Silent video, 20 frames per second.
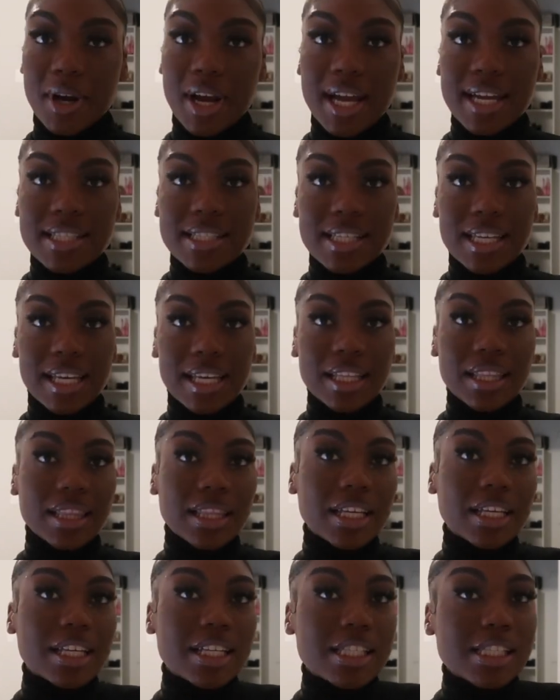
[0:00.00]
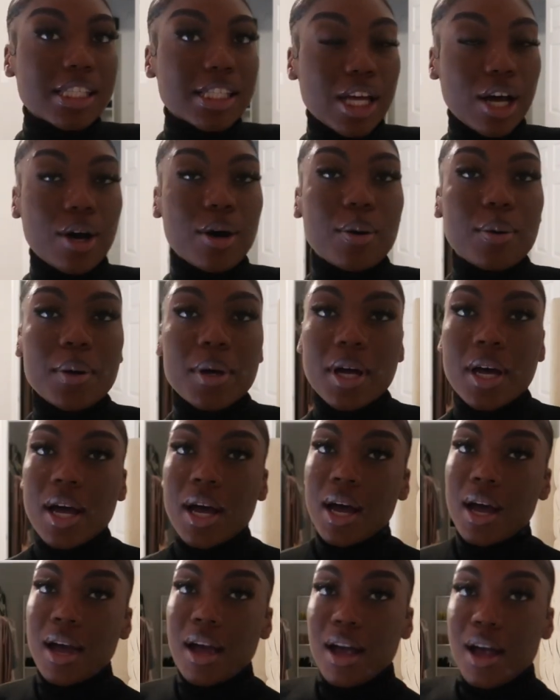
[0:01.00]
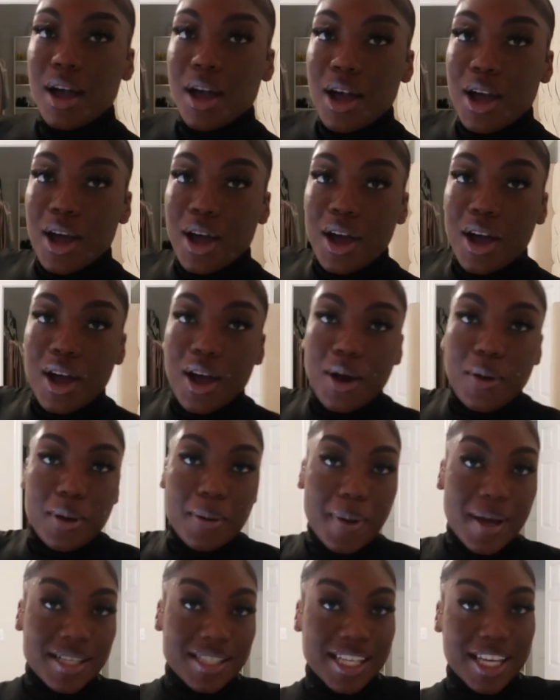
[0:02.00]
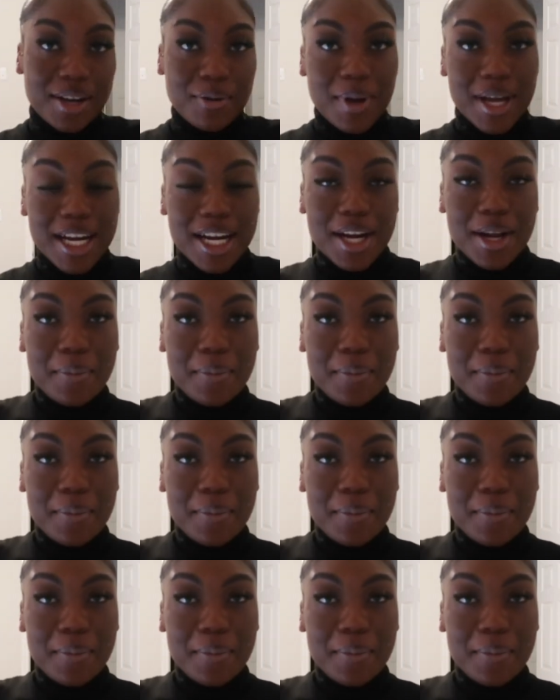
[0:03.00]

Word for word: 18th. So we about to get ready